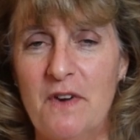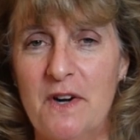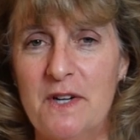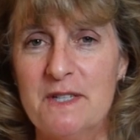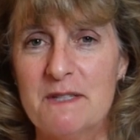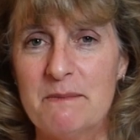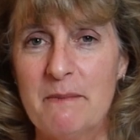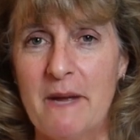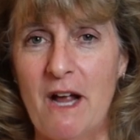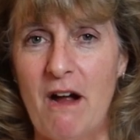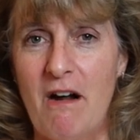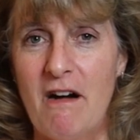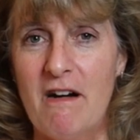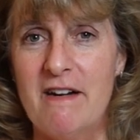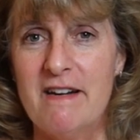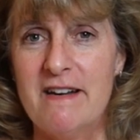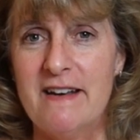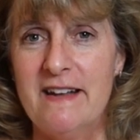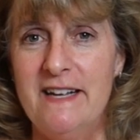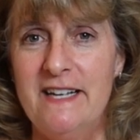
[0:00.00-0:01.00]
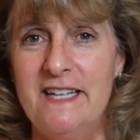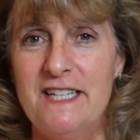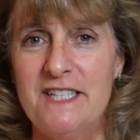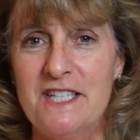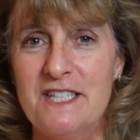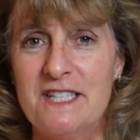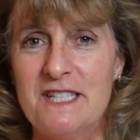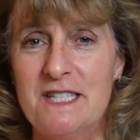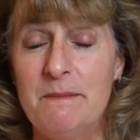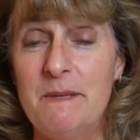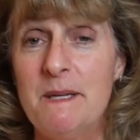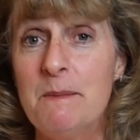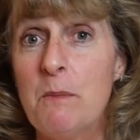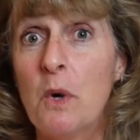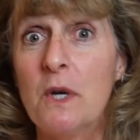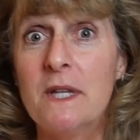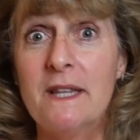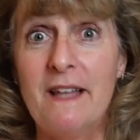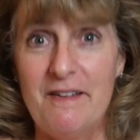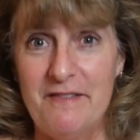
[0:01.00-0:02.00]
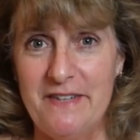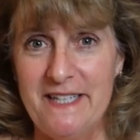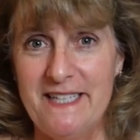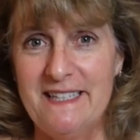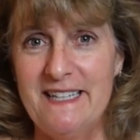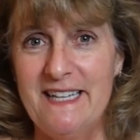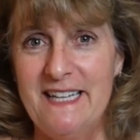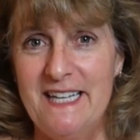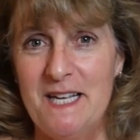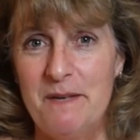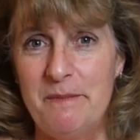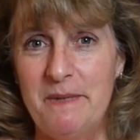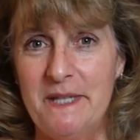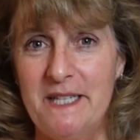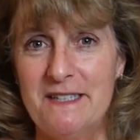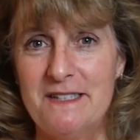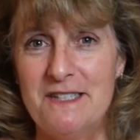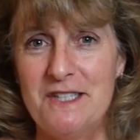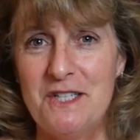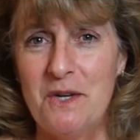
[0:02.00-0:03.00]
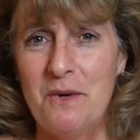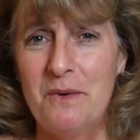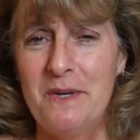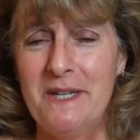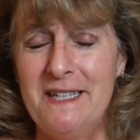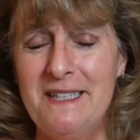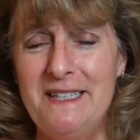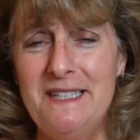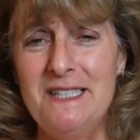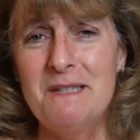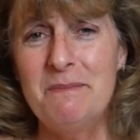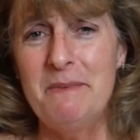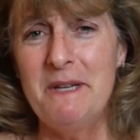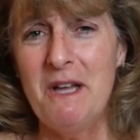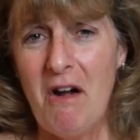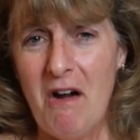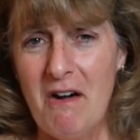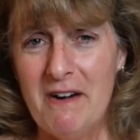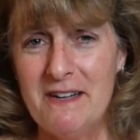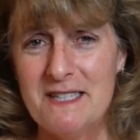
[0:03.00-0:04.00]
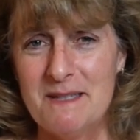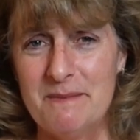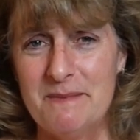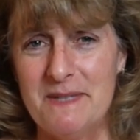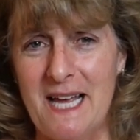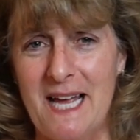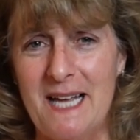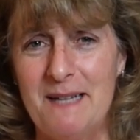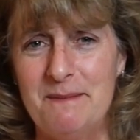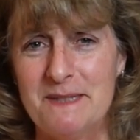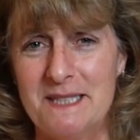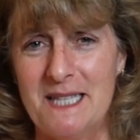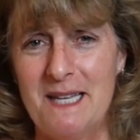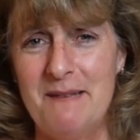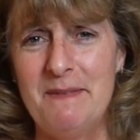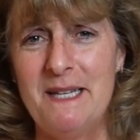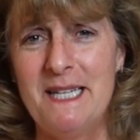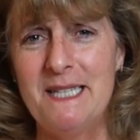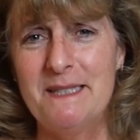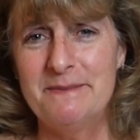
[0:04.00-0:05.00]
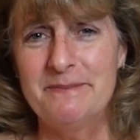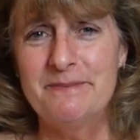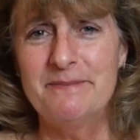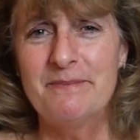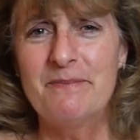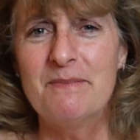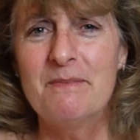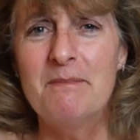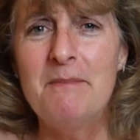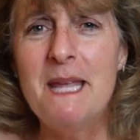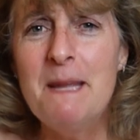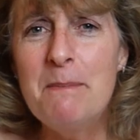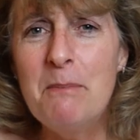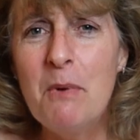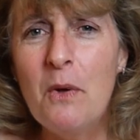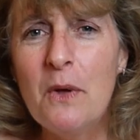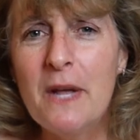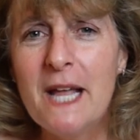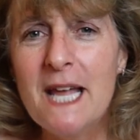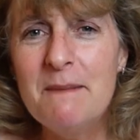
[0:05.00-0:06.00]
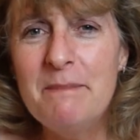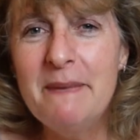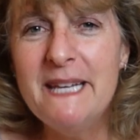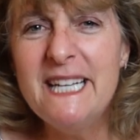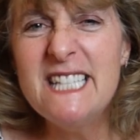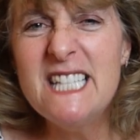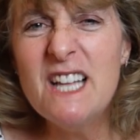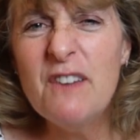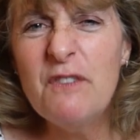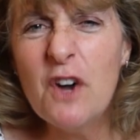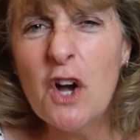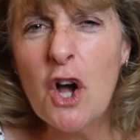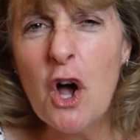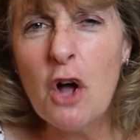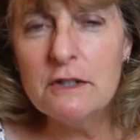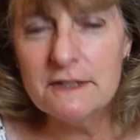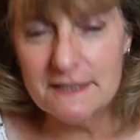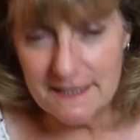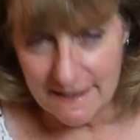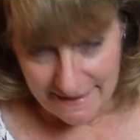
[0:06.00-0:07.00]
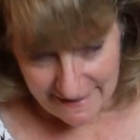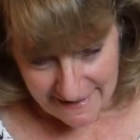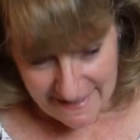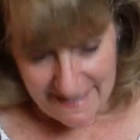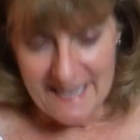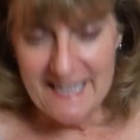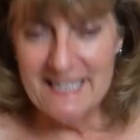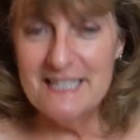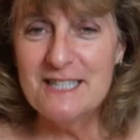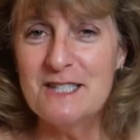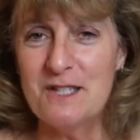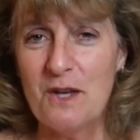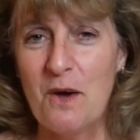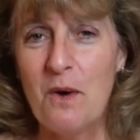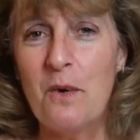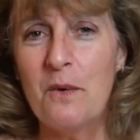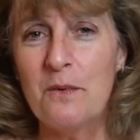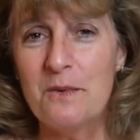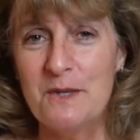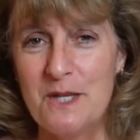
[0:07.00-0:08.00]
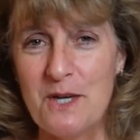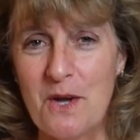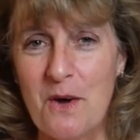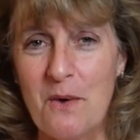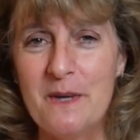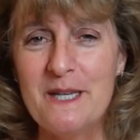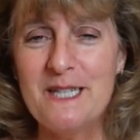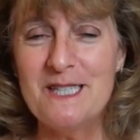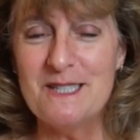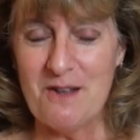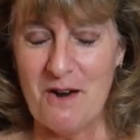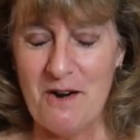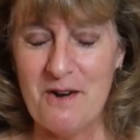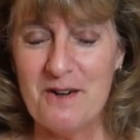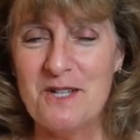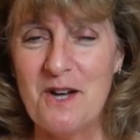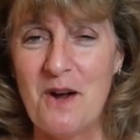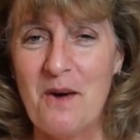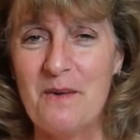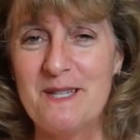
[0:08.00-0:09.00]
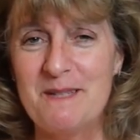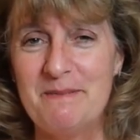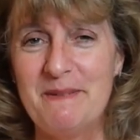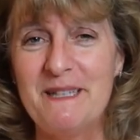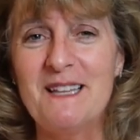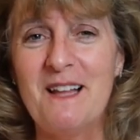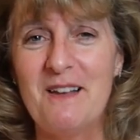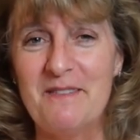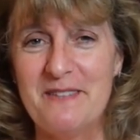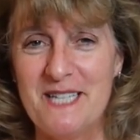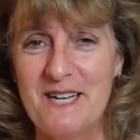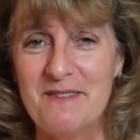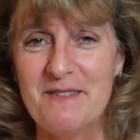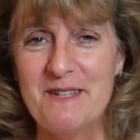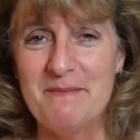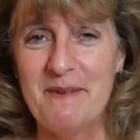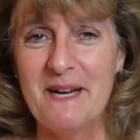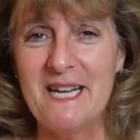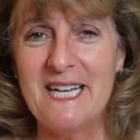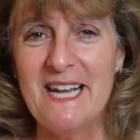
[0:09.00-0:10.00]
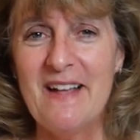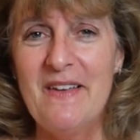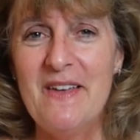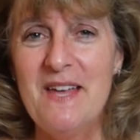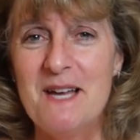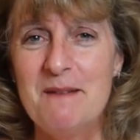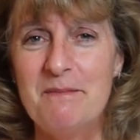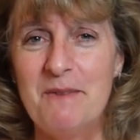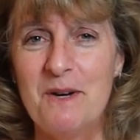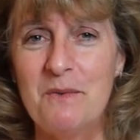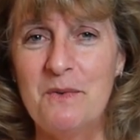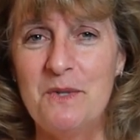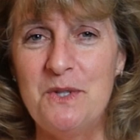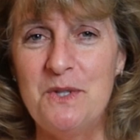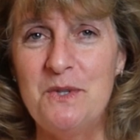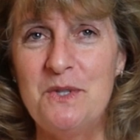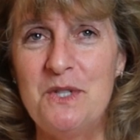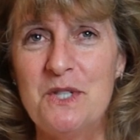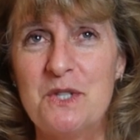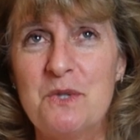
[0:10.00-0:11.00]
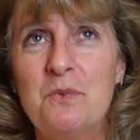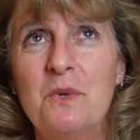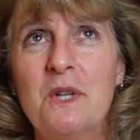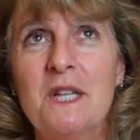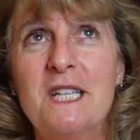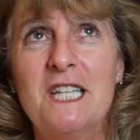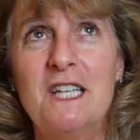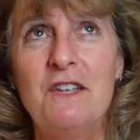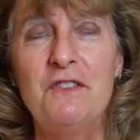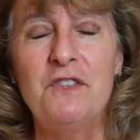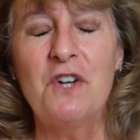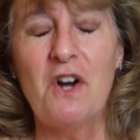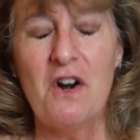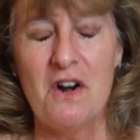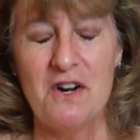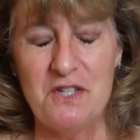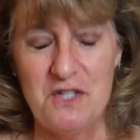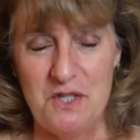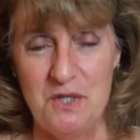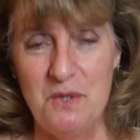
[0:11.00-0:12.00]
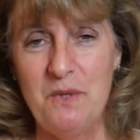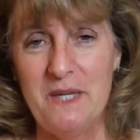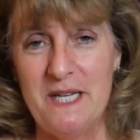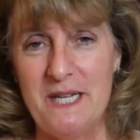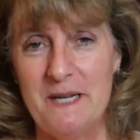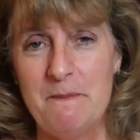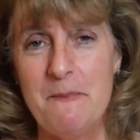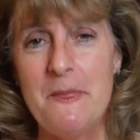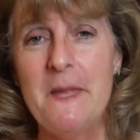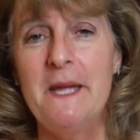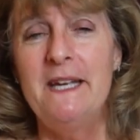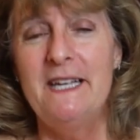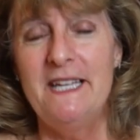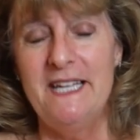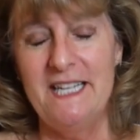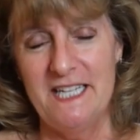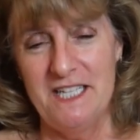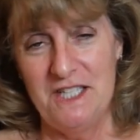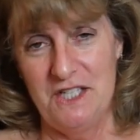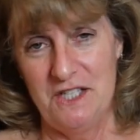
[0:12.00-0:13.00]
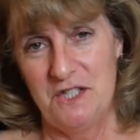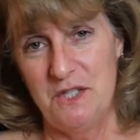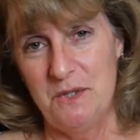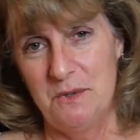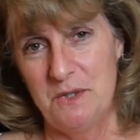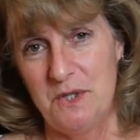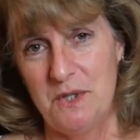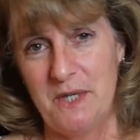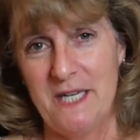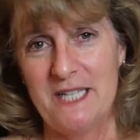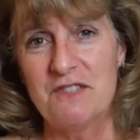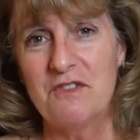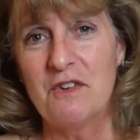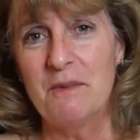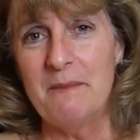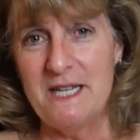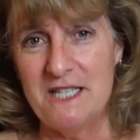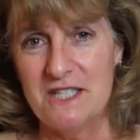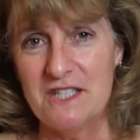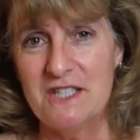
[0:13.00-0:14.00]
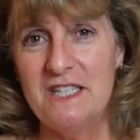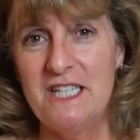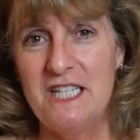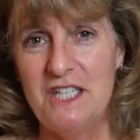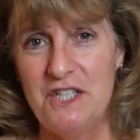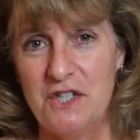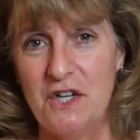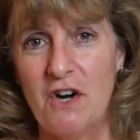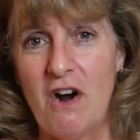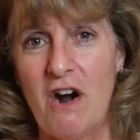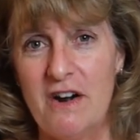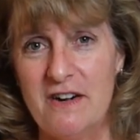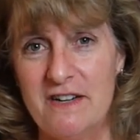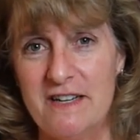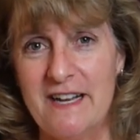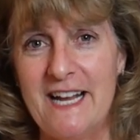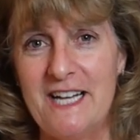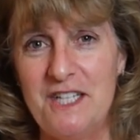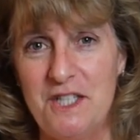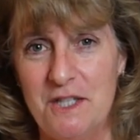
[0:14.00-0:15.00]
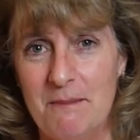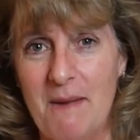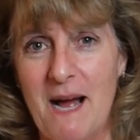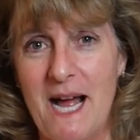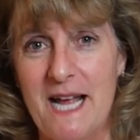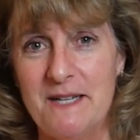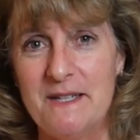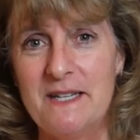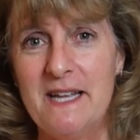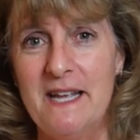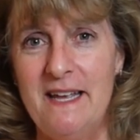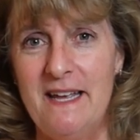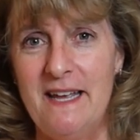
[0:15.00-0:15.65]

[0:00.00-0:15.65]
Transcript: far as my heart, just to be more loving, because, you know, it can just be hard sometimes. I mean, people can be difficult. And so, you know, it is hard to always be loving everybody. But when you just really give your heart to him, he can just do a transformation in your heart and your mind